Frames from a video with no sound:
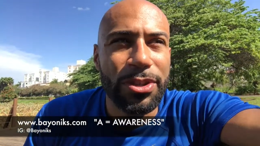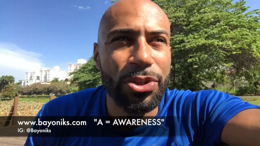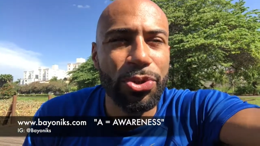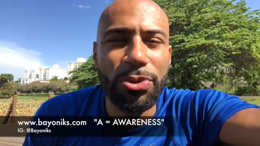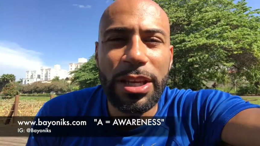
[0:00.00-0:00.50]

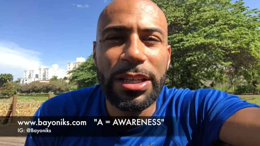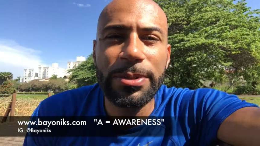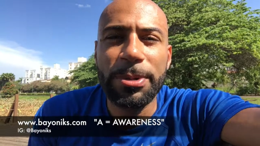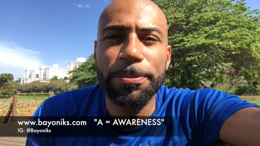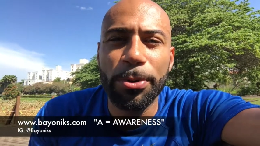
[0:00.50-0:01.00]
do you need
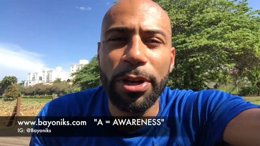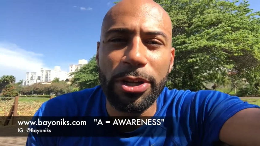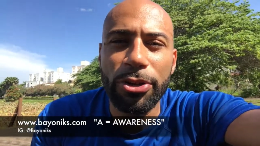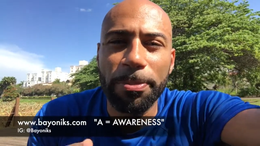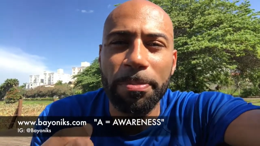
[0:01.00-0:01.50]
to be
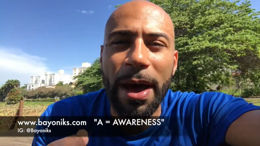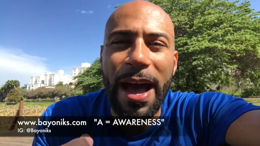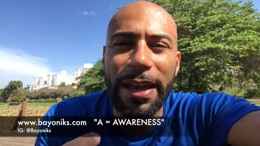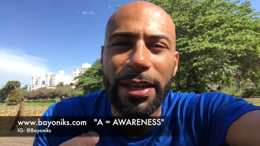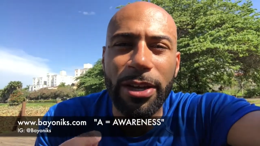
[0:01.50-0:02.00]
putting your
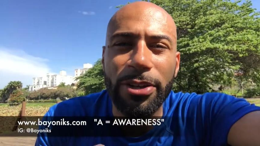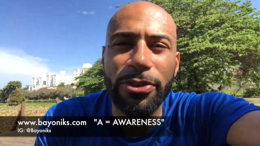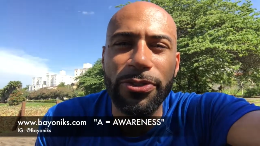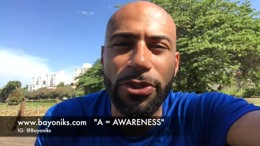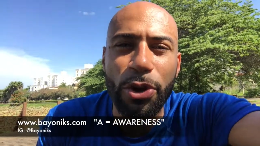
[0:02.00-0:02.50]
body under
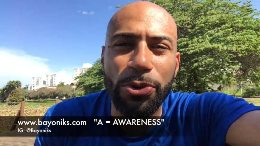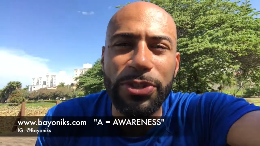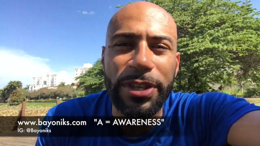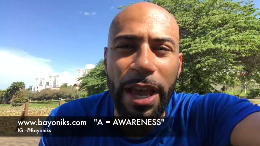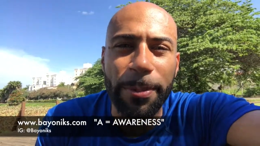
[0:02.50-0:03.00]

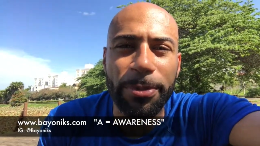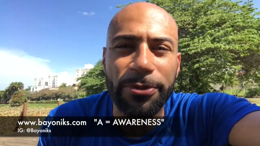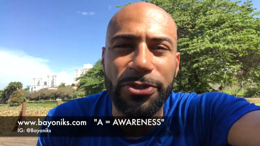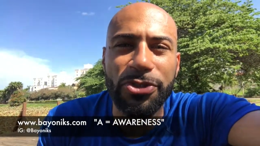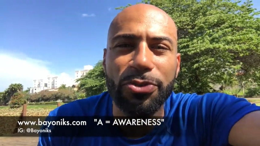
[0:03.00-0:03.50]
those type
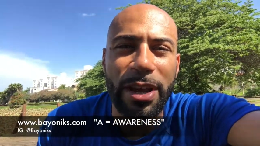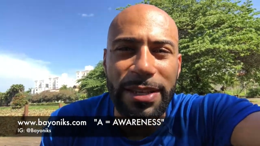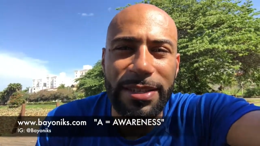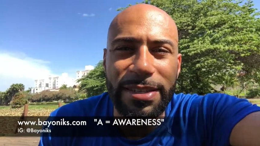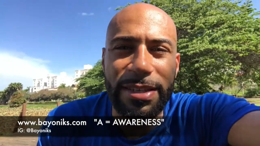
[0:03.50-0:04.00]
of
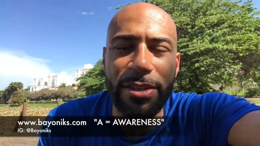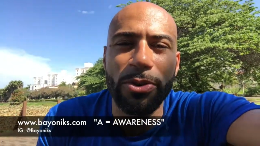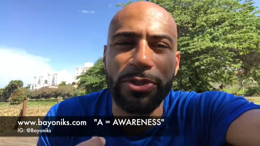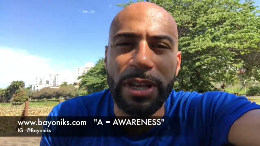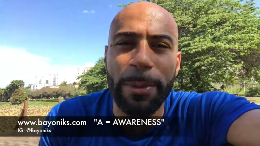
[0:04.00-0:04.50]
stresses and
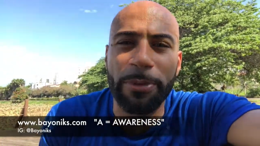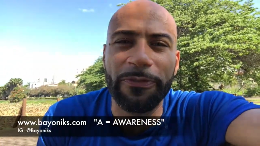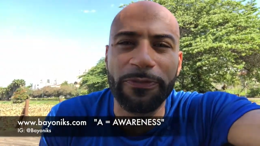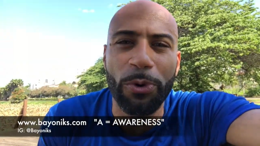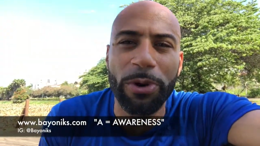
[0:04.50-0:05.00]
those type of
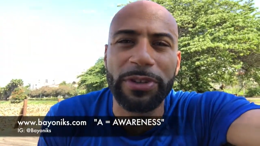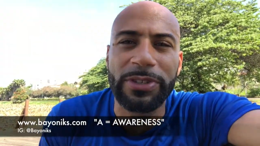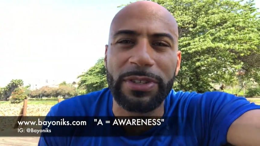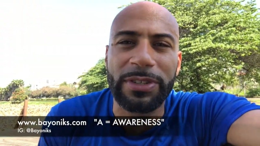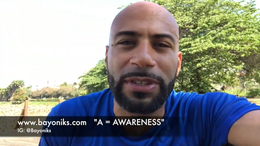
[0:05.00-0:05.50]

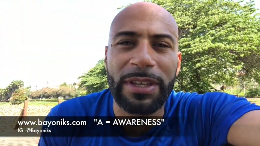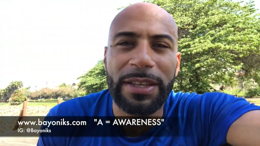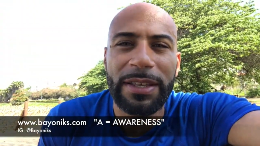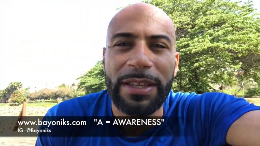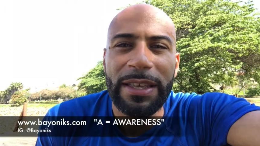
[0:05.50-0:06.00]
forces?
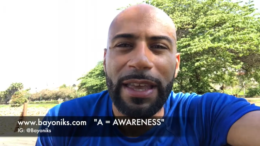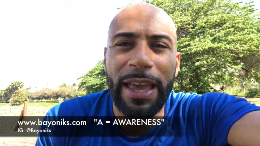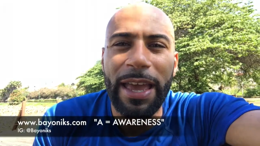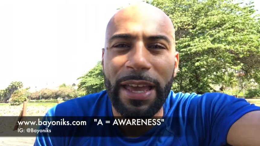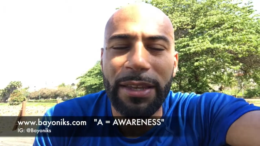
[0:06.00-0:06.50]

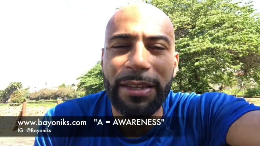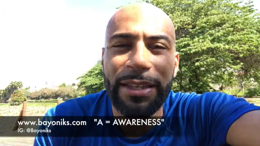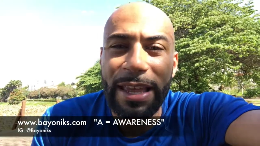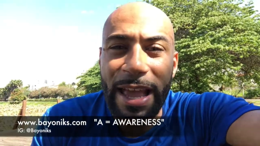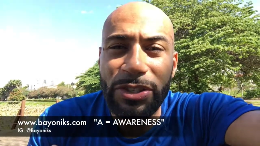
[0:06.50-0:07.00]
And
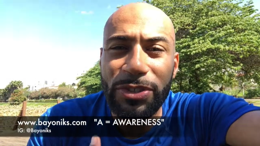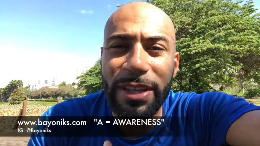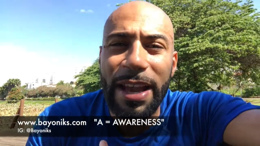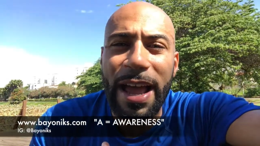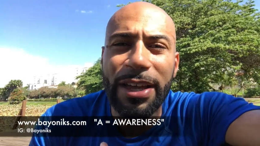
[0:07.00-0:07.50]
the answer
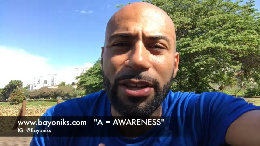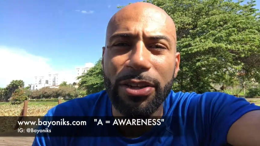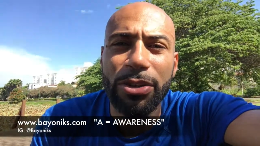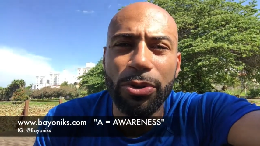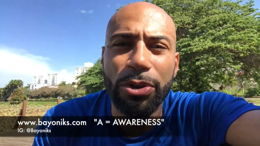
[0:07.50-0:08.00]
that I
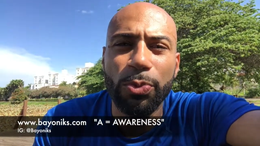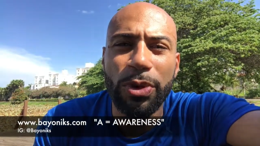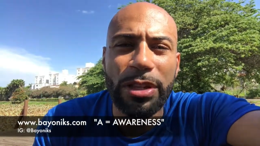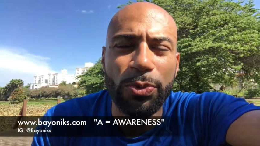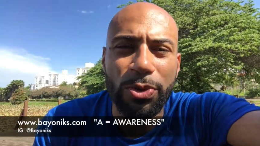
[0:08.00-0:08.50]
concluded
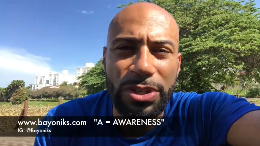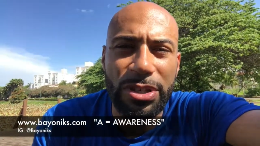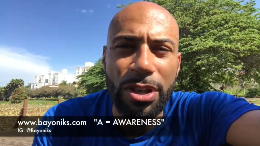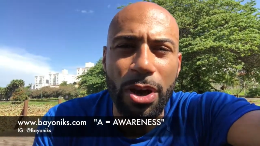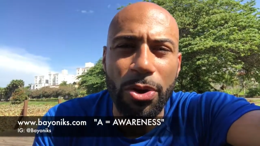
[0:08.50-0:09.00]
with was
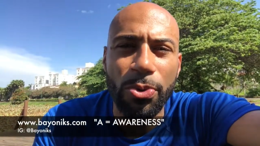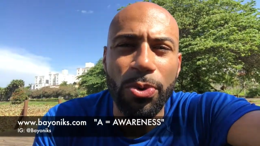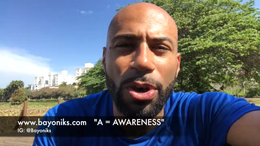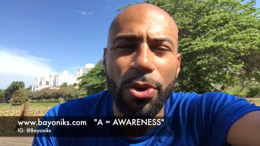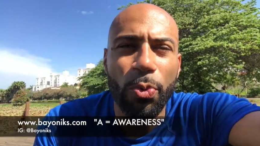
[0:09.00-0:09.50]

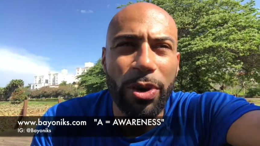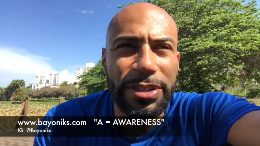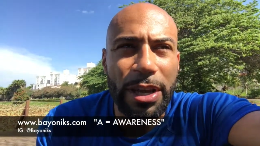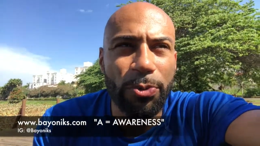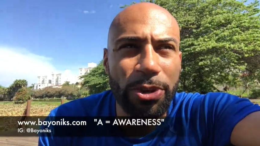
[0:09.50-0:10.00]
no.
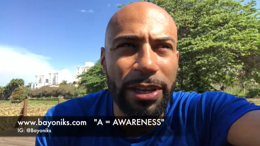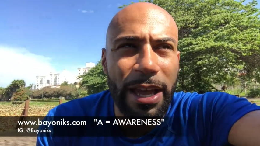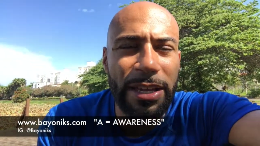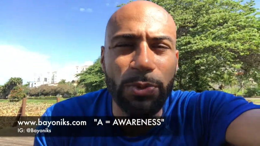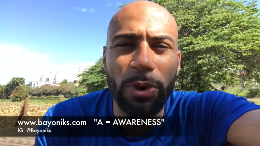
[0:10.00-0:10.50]
once I
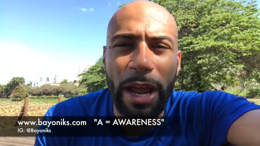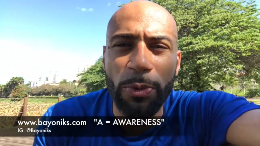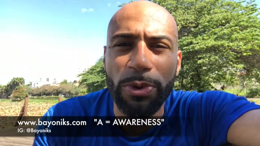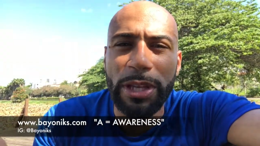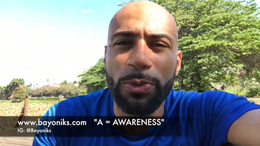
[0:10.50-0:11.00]
realize what I
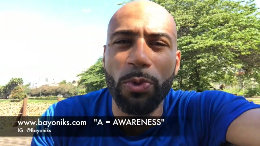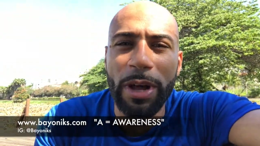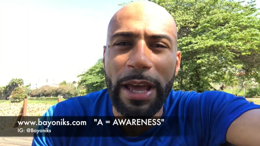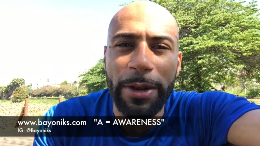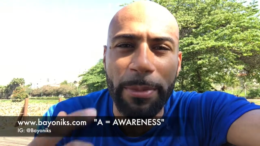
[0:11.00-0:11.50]
really
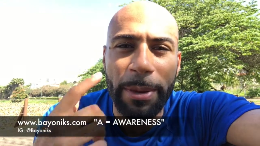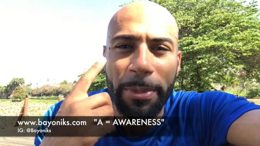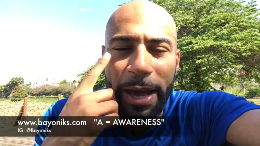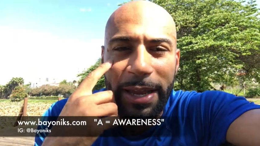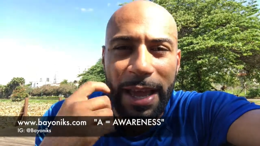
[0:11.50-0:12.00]
want out of my
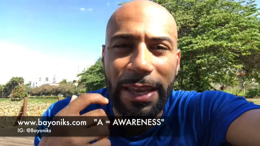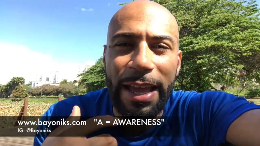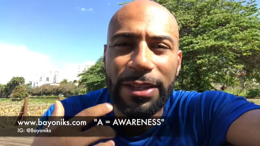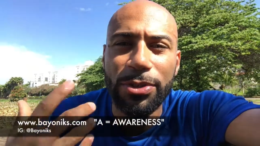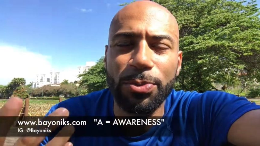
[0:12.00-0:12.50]
body. I
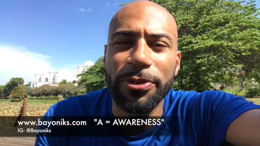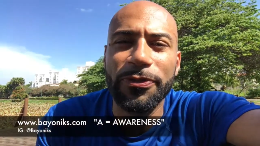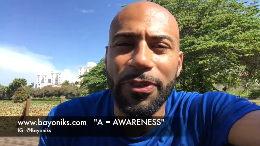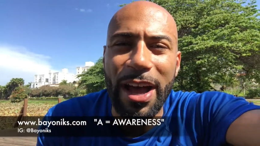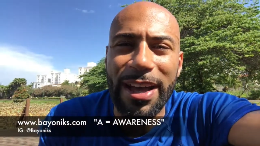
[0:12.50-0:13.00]
like to
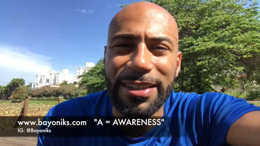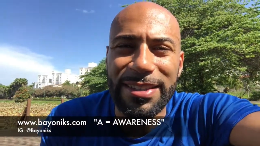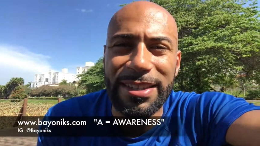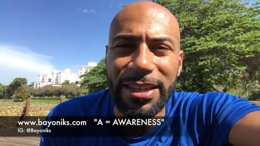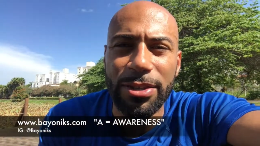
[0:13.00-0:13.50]
refine
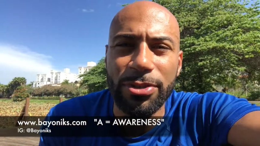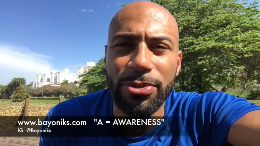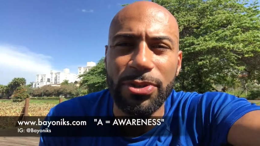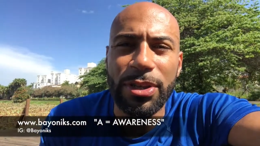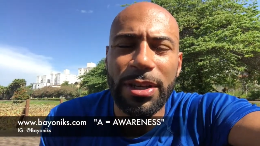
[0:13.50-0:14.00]

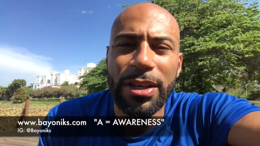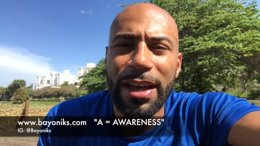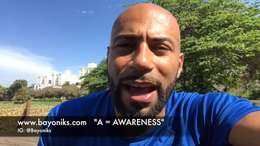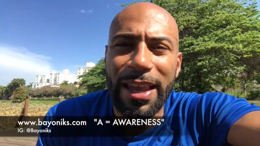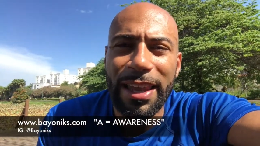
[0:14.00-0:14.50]
skills.
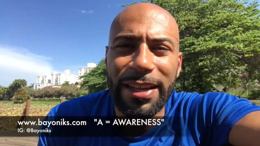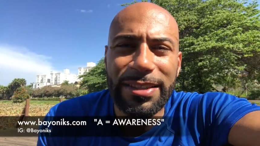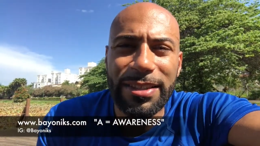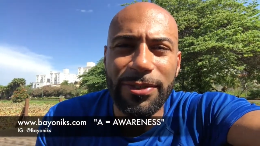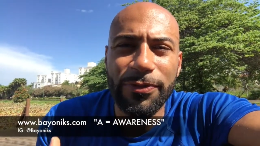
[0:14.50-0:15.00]
I like
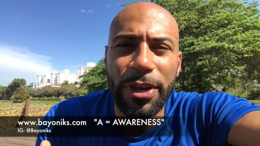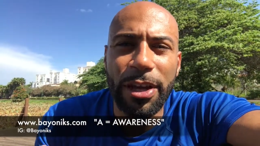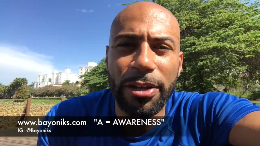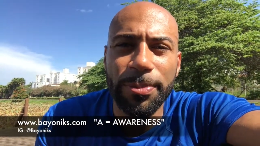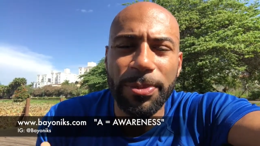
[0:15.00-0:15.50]
to
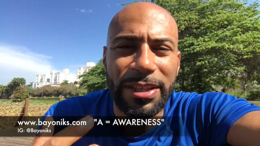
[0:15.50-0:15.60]
develop